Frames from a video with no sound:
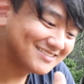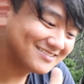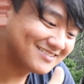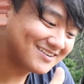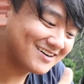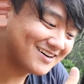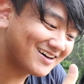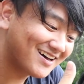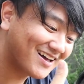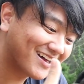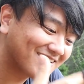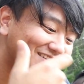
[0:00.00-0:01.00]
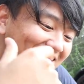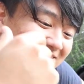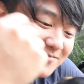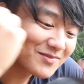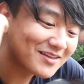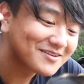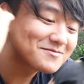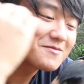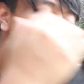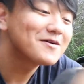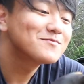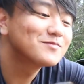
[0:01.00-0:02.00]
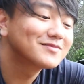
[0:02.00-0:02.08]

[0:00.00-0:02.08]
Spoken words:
Boy, come here. Come here, boy.